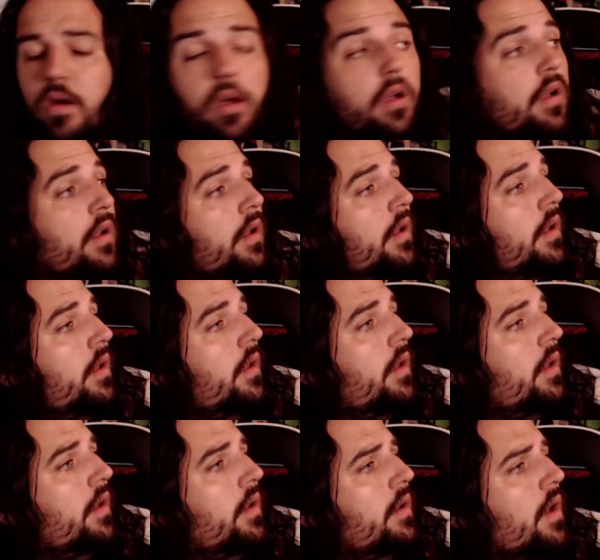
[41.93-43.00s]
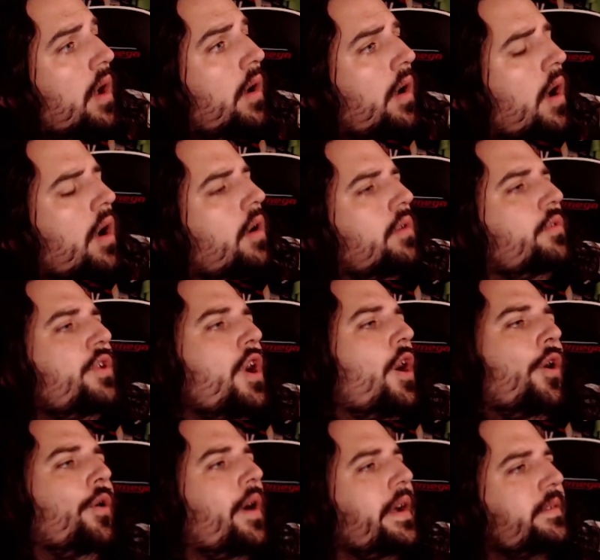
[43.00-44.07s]
Huh? Oh,
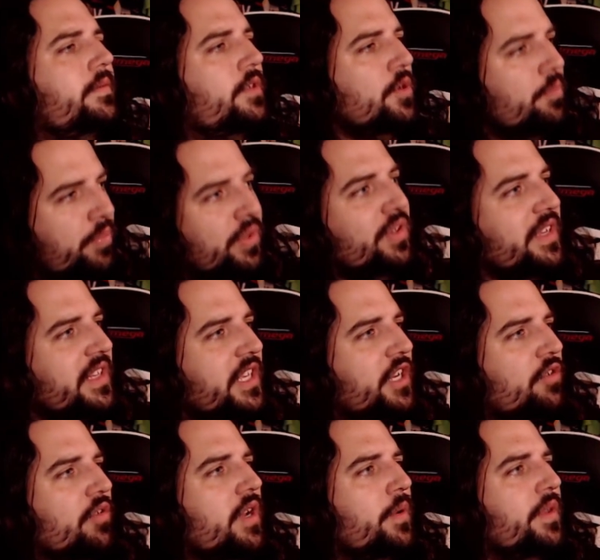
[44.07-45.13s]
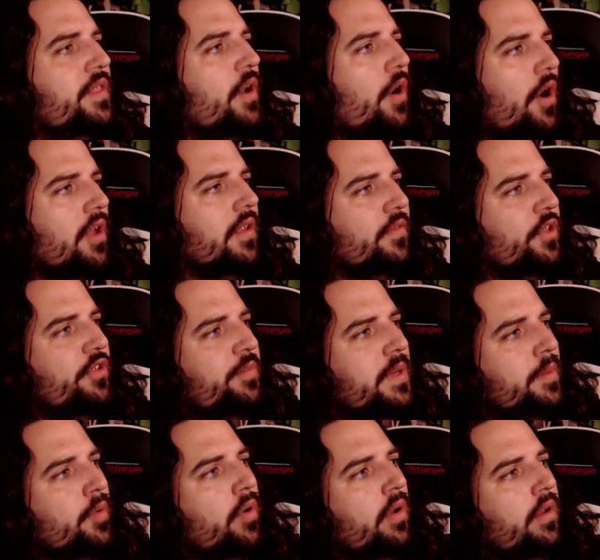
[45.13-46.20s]
no, I completely agree with all of those
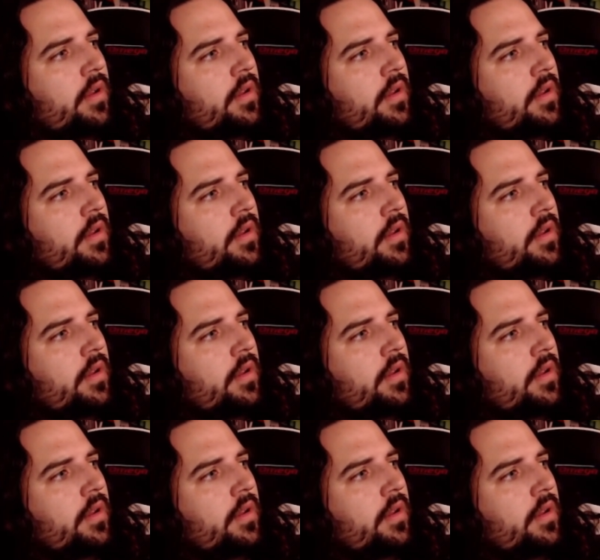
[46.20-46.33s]
people.